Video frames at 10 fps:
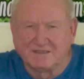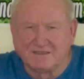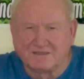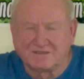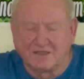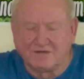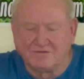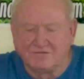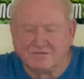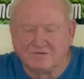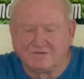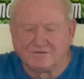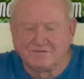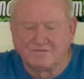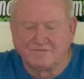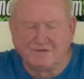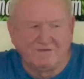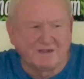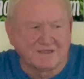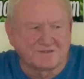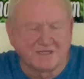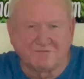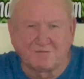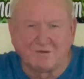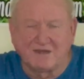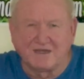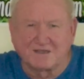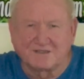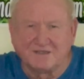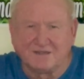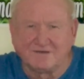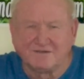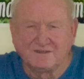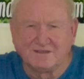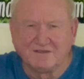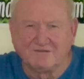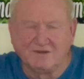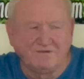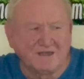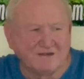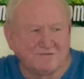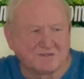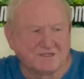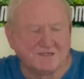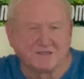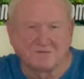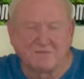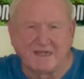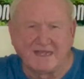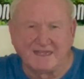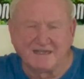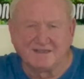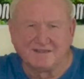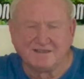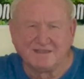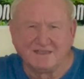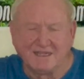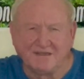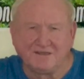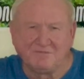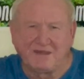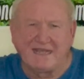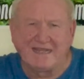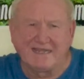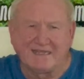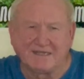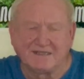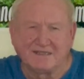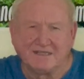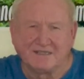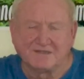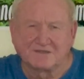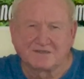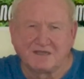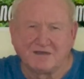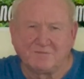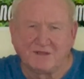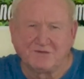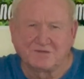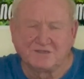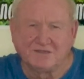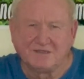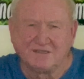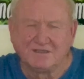So we've got several products here. We've got what's in this bag. In the bag is composted